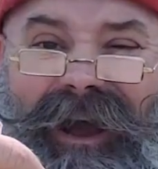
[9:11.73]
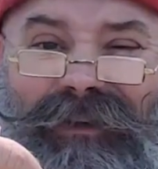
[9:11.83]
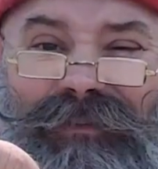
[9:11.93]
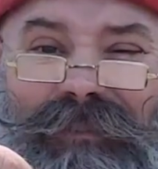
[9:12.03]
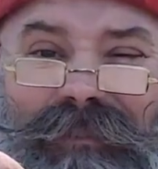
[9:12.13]

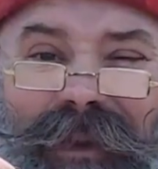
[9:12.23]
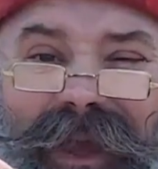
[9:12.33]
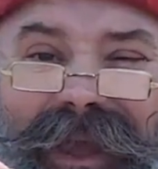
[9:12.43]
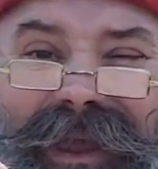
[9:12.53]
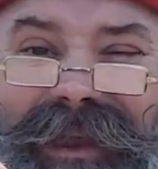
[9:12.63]
I've
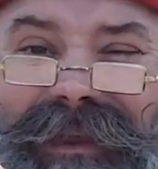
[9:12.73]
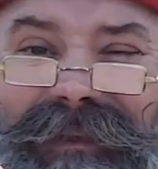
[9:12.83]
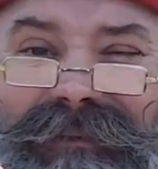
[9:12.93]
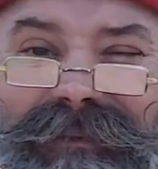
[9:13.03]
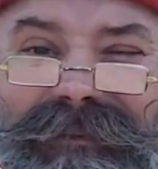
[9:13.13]
made
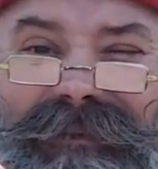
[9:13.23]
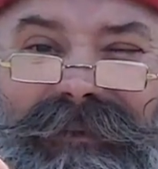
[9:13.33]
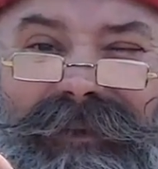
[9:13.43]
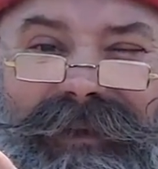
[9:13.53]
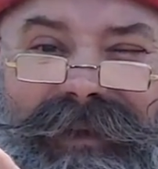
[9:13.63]
his,
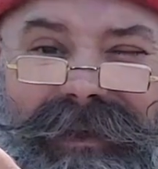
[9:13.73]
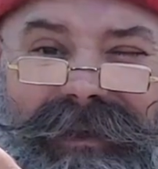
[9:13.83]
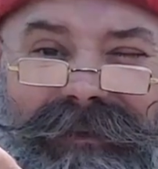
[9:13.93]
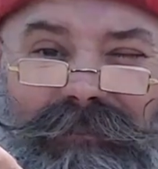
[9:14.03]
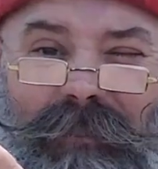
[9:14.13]

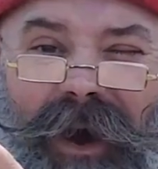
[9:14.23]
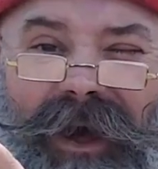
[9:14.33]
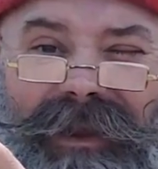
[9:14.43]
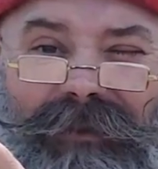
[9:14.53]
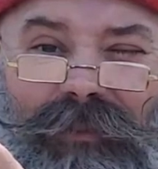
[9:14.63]
his
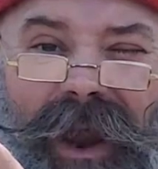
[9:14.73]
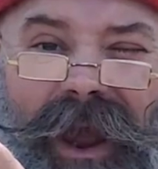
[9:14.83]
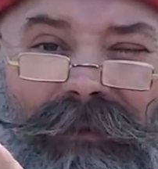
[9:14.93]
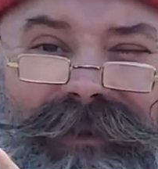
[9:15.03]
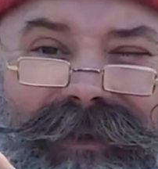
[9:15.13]
body
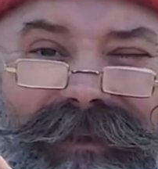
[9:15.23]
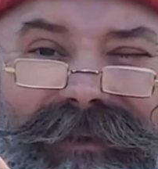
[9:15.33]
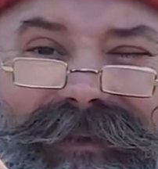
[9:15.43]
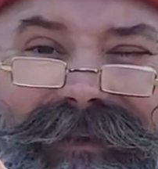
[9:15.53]
rounded.